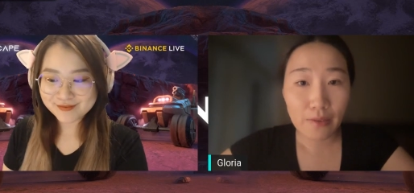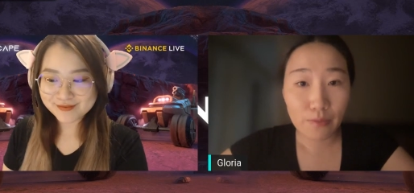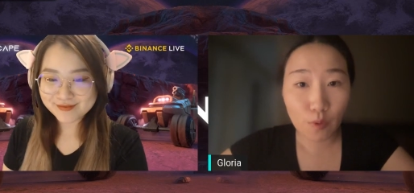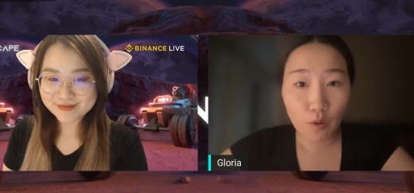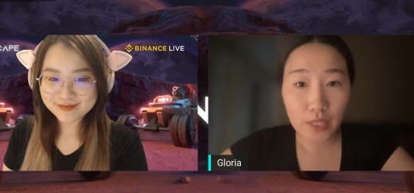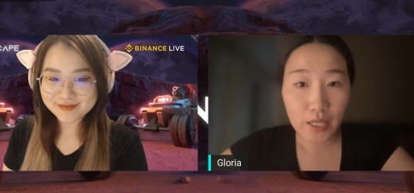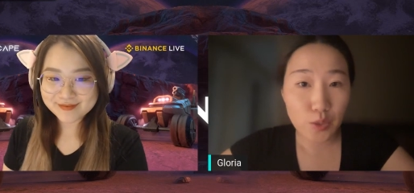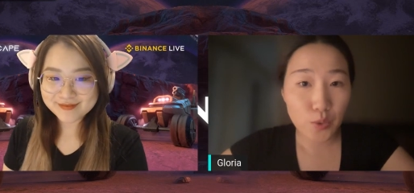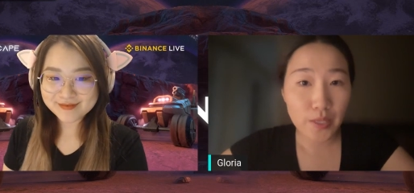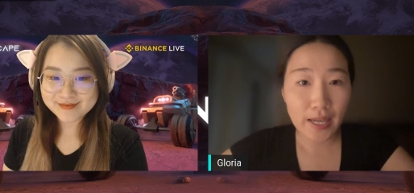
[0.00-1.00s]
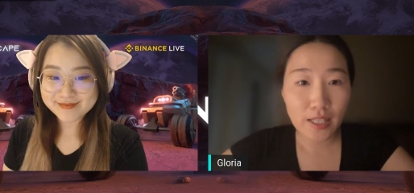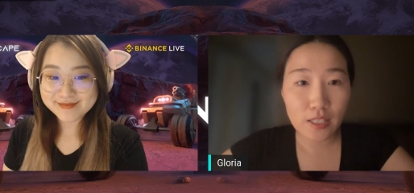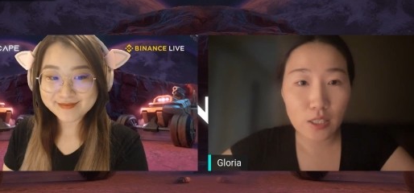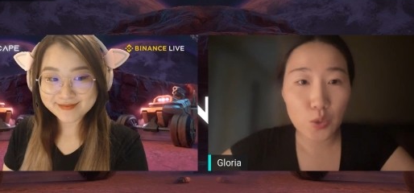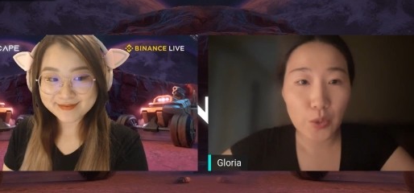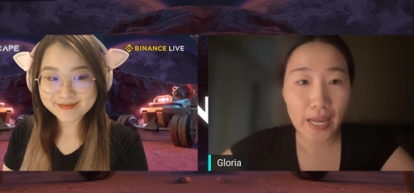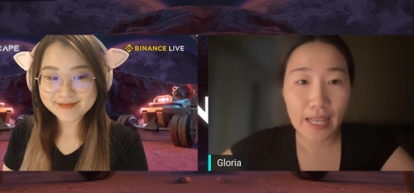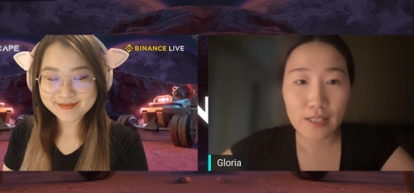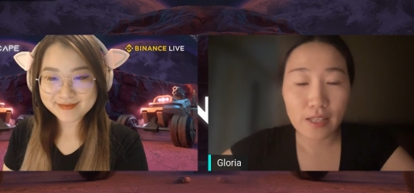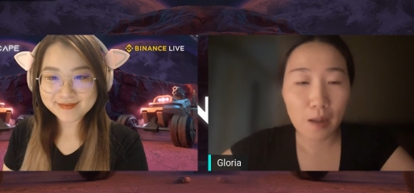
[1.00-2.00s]
Speaker 1: involved into the industry
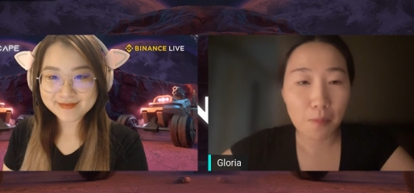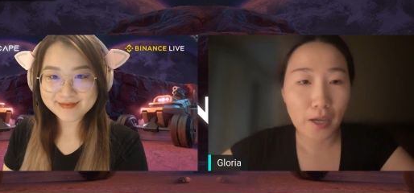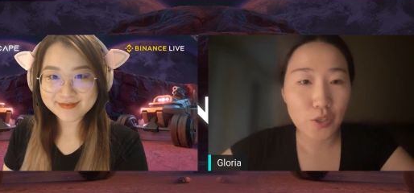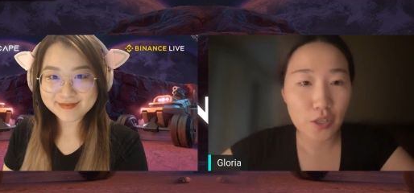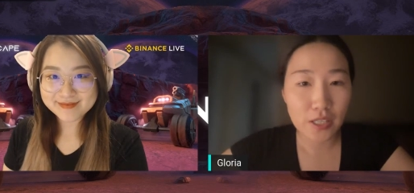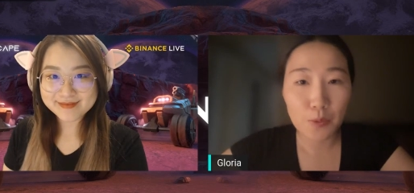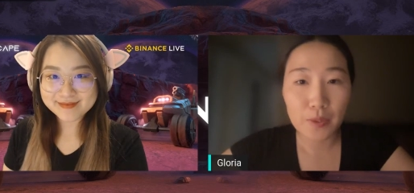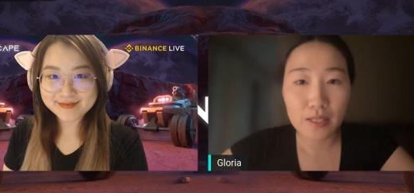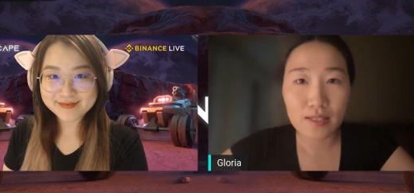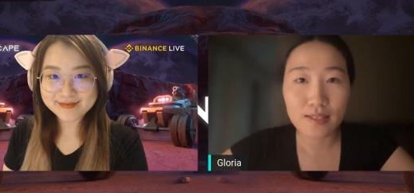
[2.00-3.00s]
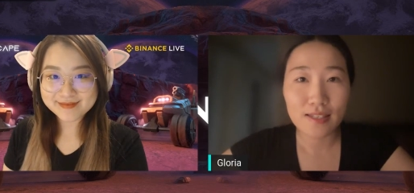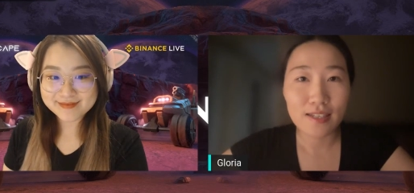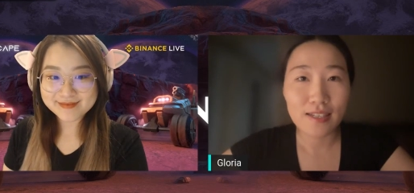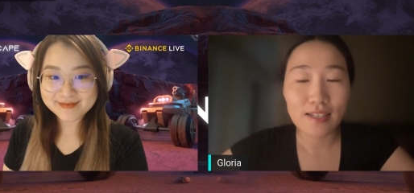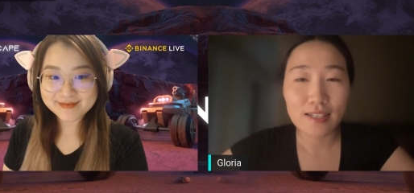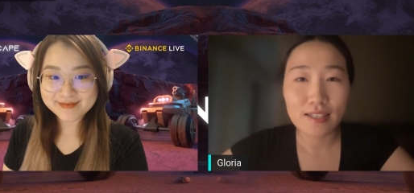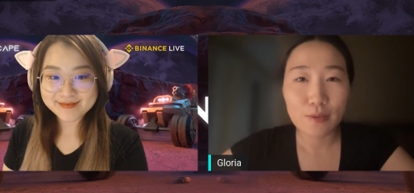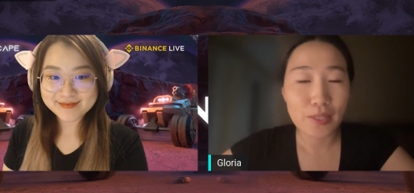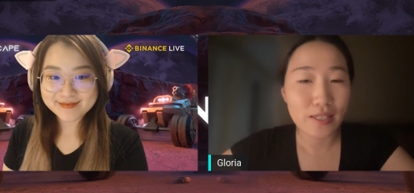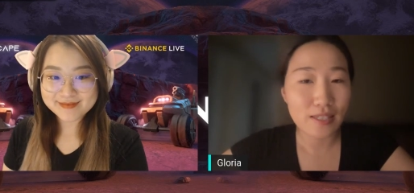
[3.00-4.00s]
and start my journey with
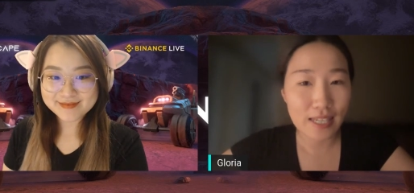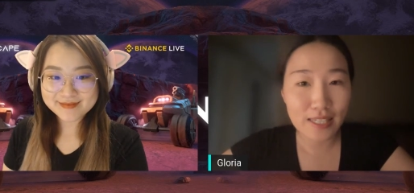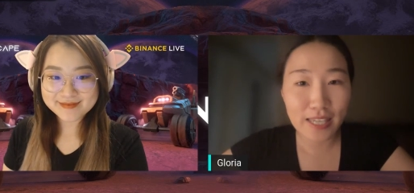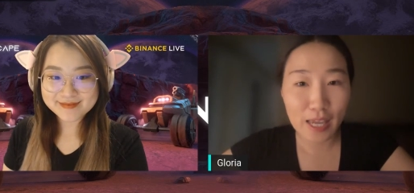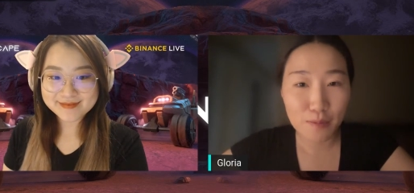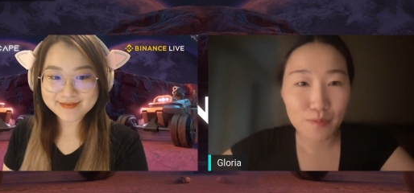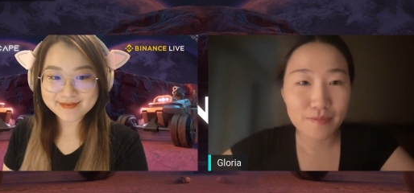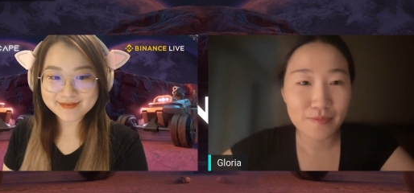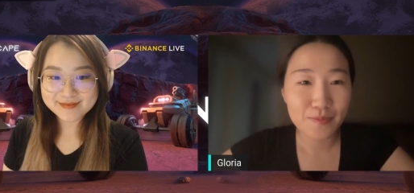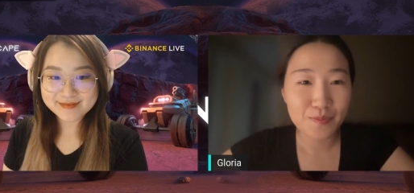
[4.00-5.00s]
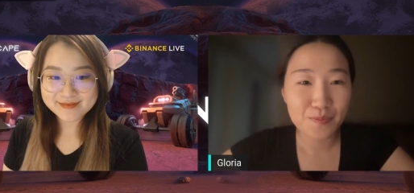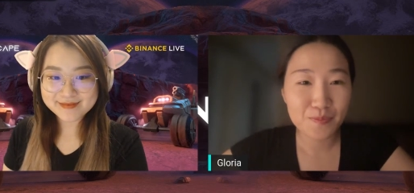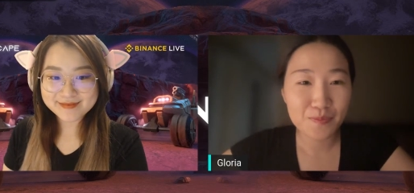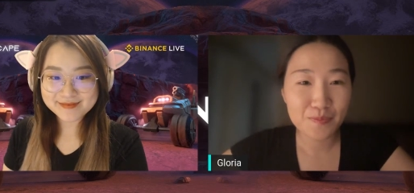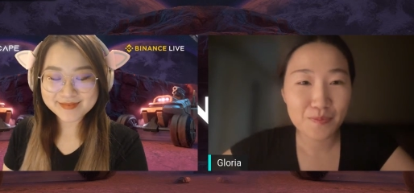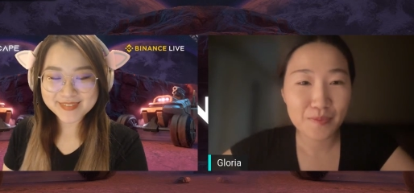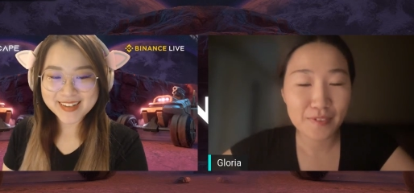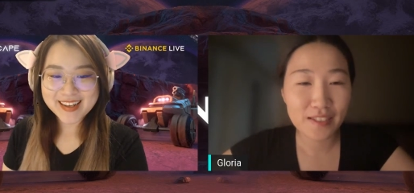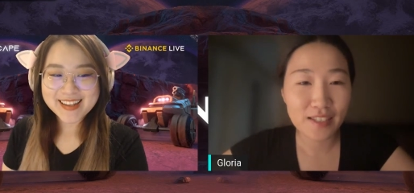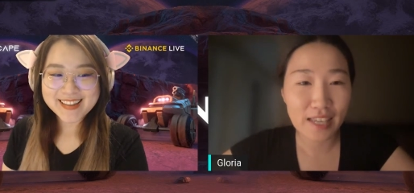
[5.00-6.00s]
with Seascape.
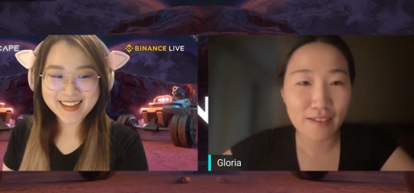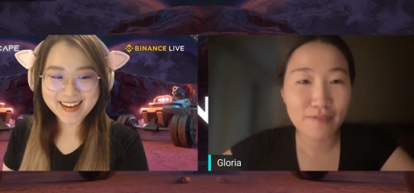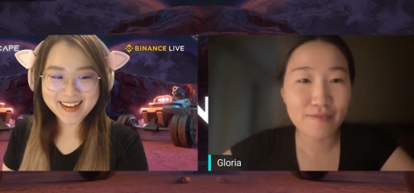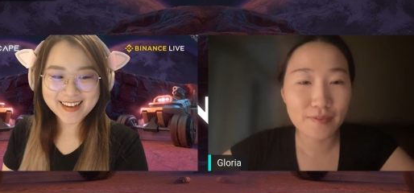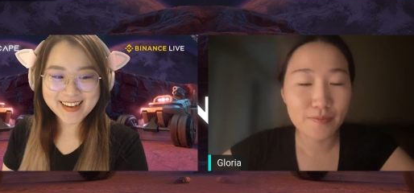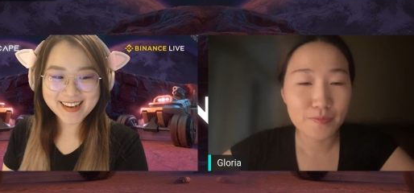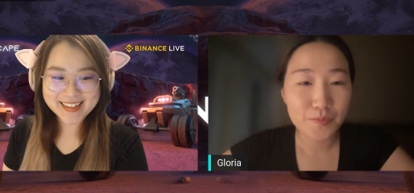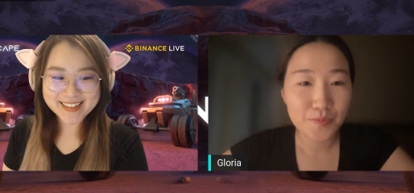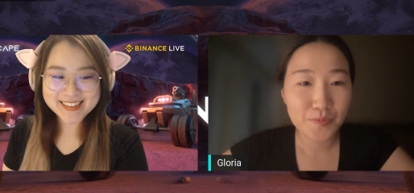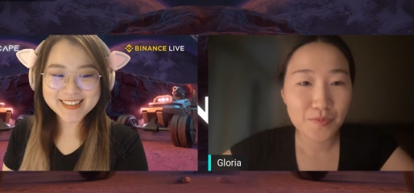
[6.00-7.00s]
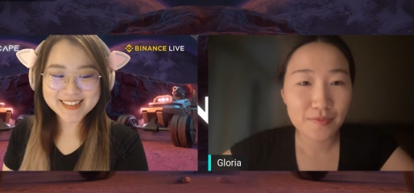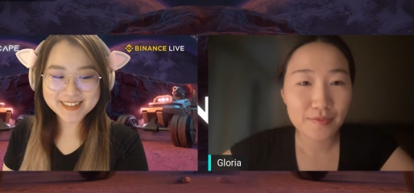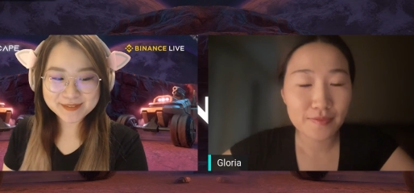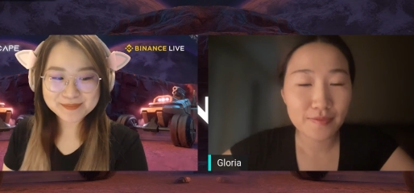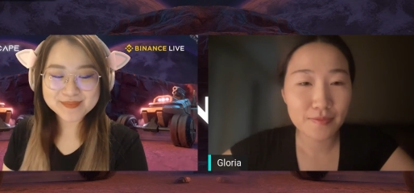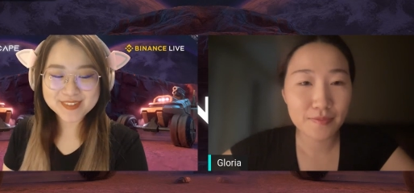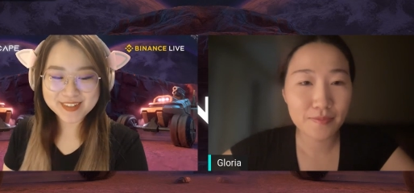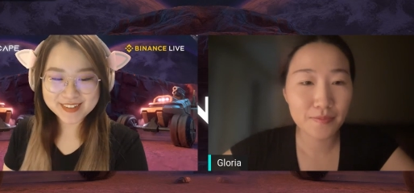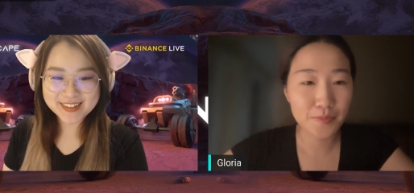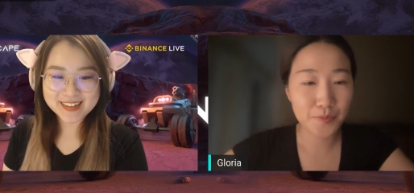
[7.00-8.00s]
Speaker 2: Yeah. Nice.
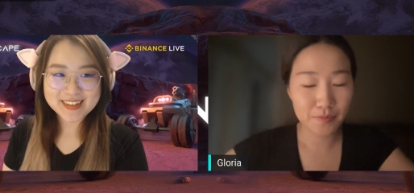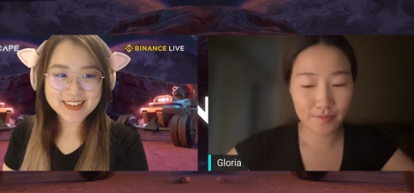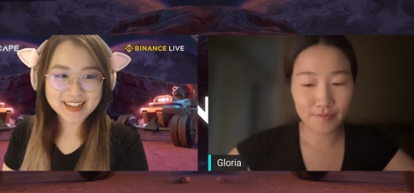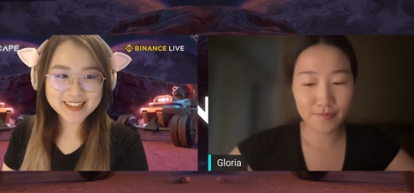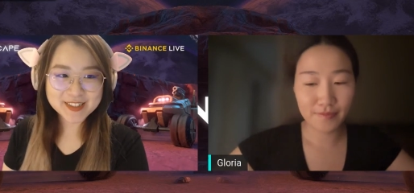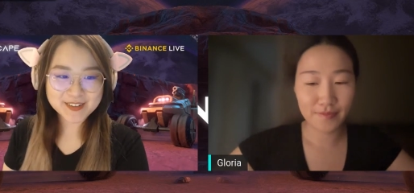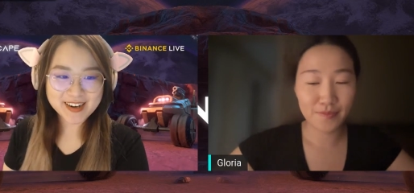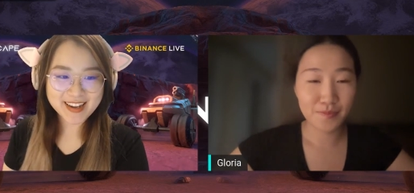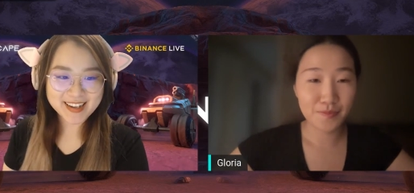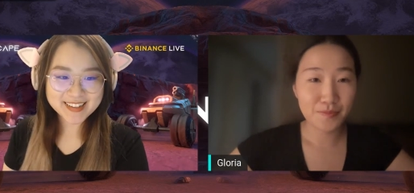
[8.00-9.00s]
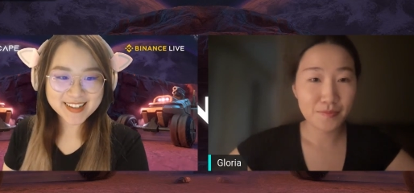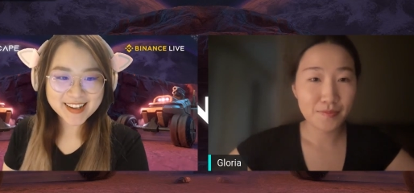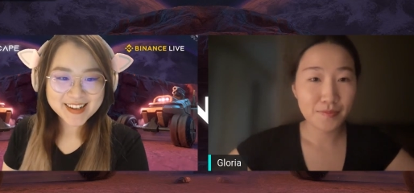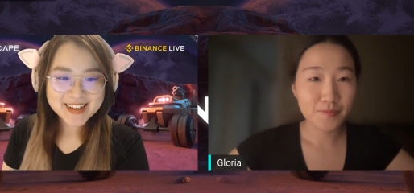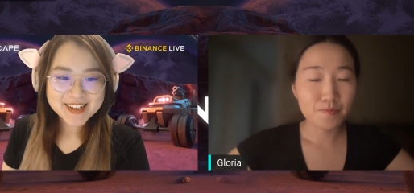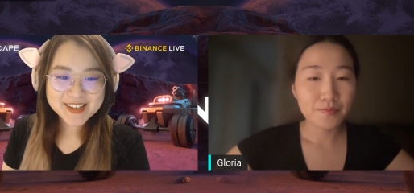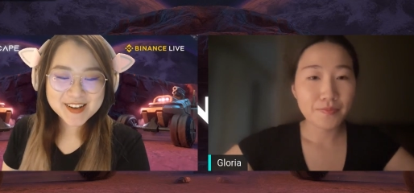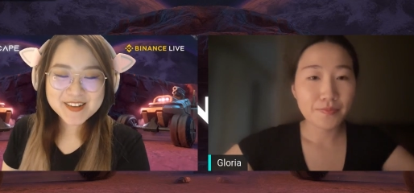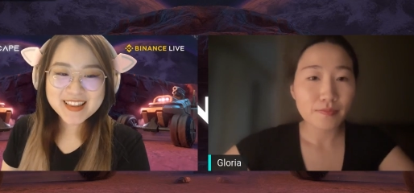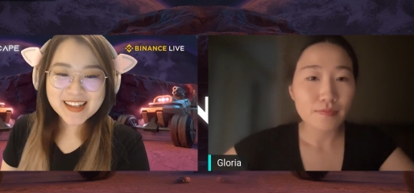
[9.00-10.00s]
That's great.
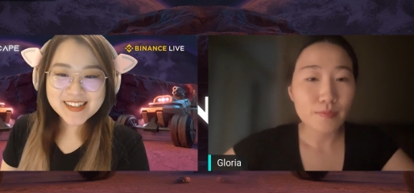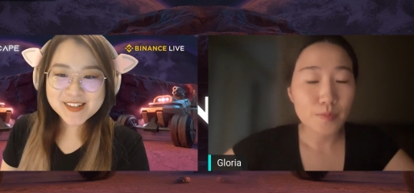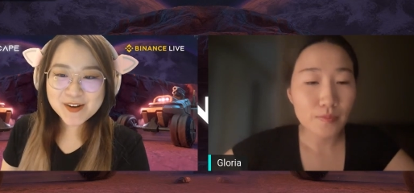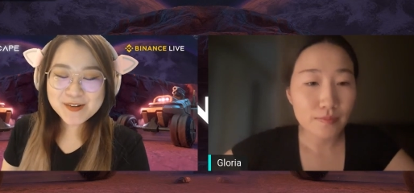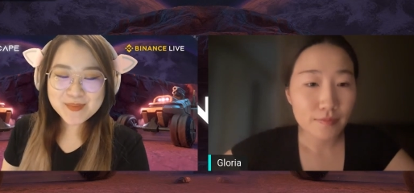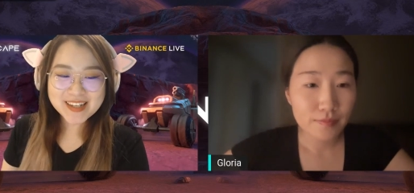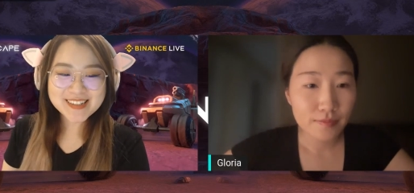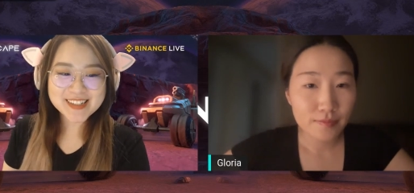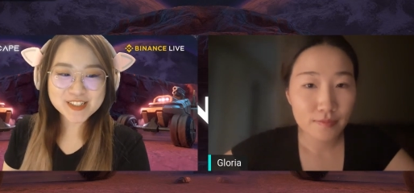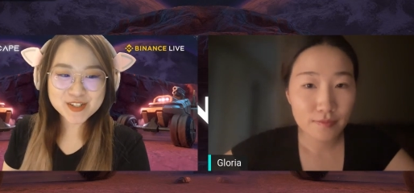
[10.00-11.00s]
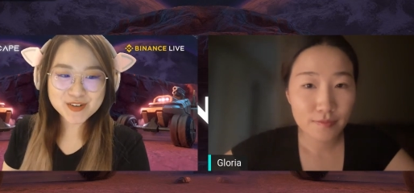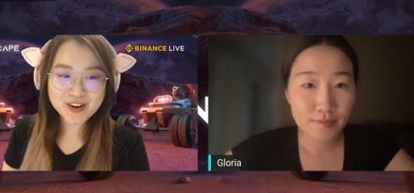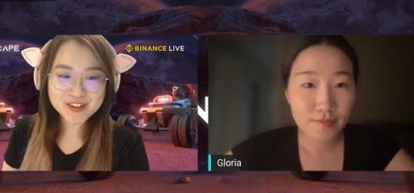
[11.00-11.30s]
So that's so amazing to